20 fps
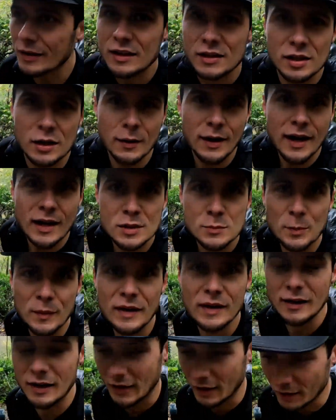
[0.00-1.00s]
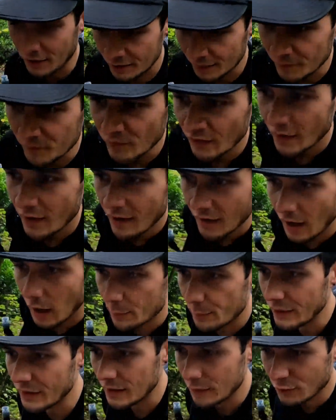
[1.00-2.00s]
weeks though has been a
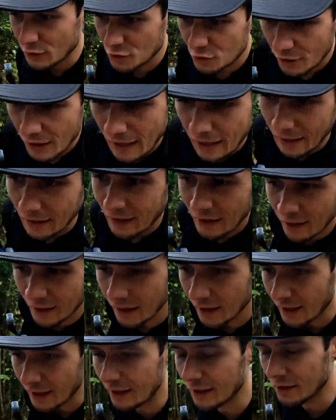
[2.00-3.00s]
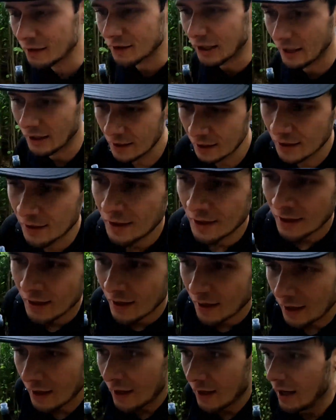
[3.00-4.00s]
bit of a drag, and
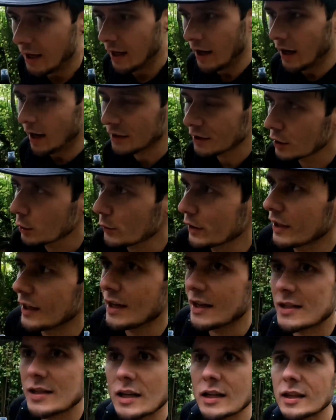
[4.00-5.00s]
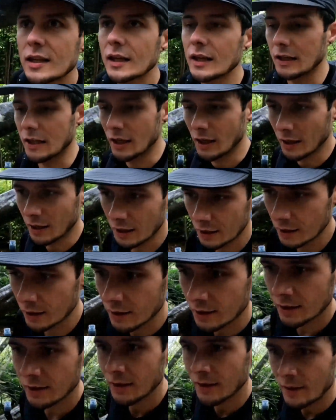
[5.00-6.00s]
I don't know what it is. I think,
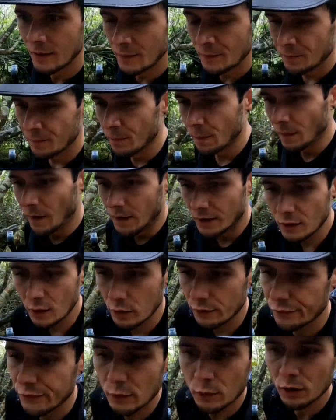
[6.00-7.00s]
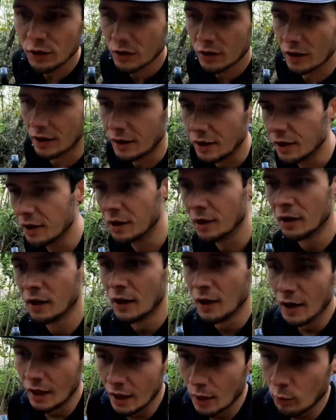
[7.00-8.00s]
you know, if you look at
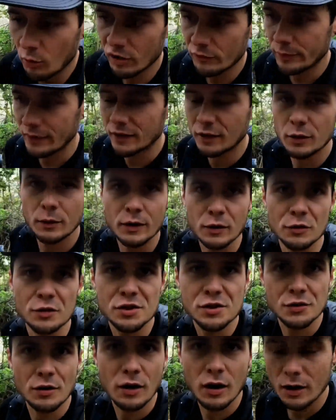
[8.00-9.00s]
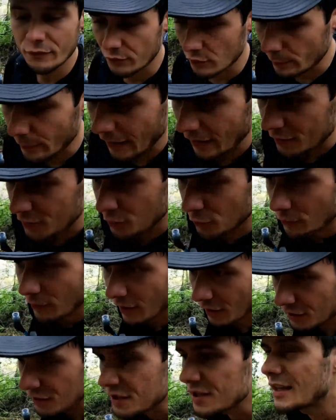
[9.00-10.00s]
what I've been doing on Strava and my actual
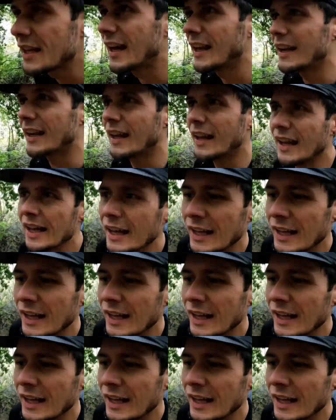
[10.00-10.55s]
runs, then